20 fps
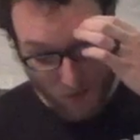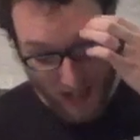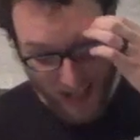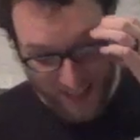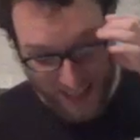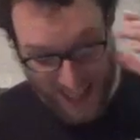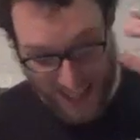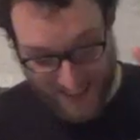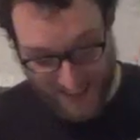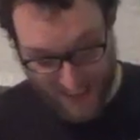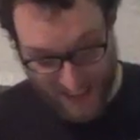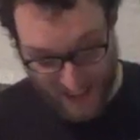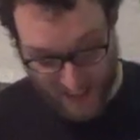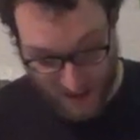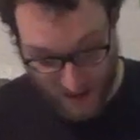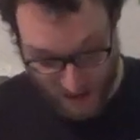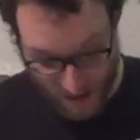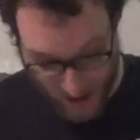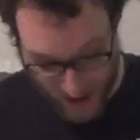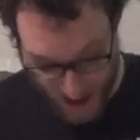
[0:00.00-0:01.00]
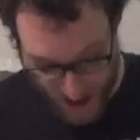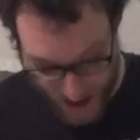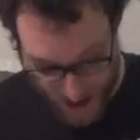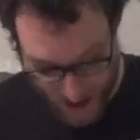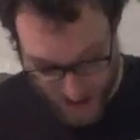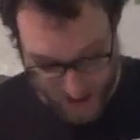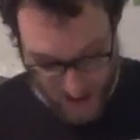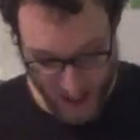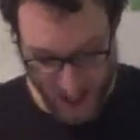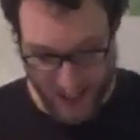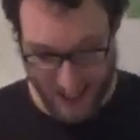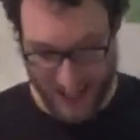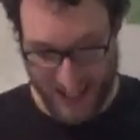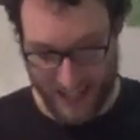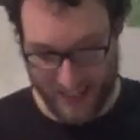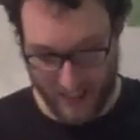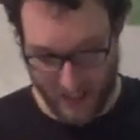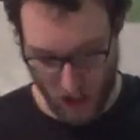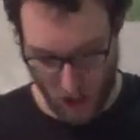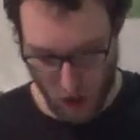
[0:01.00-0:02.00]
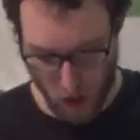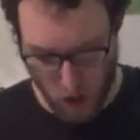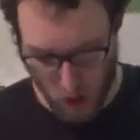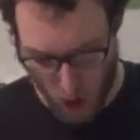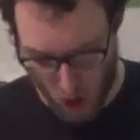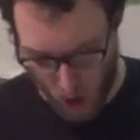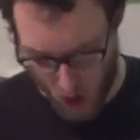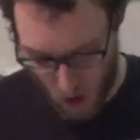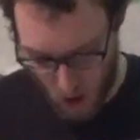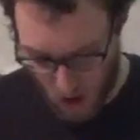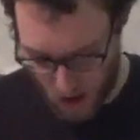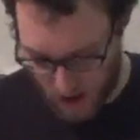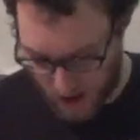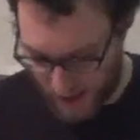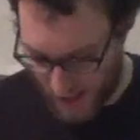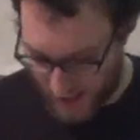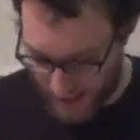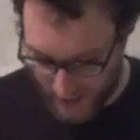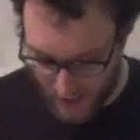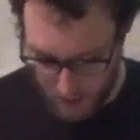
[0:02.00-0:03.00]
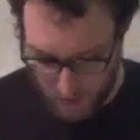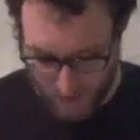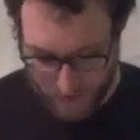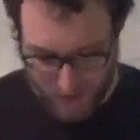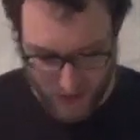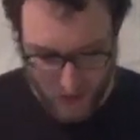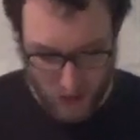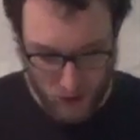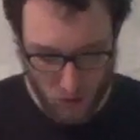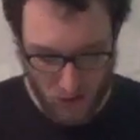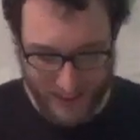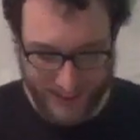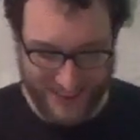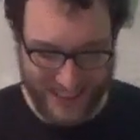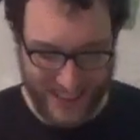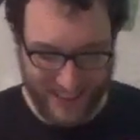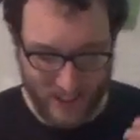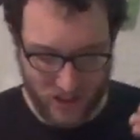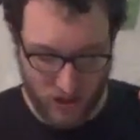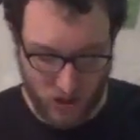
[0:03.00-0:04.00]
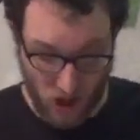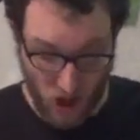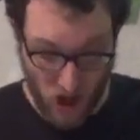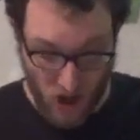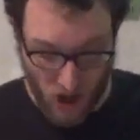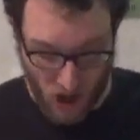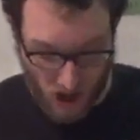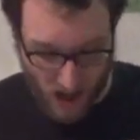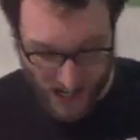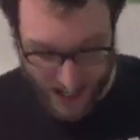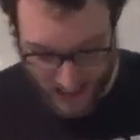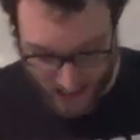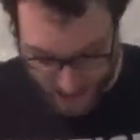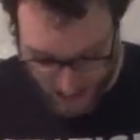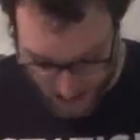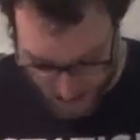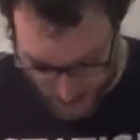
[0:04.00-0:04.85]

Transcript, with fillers: well as the sirs and the lords that kneel before the Queen, like Sir Elton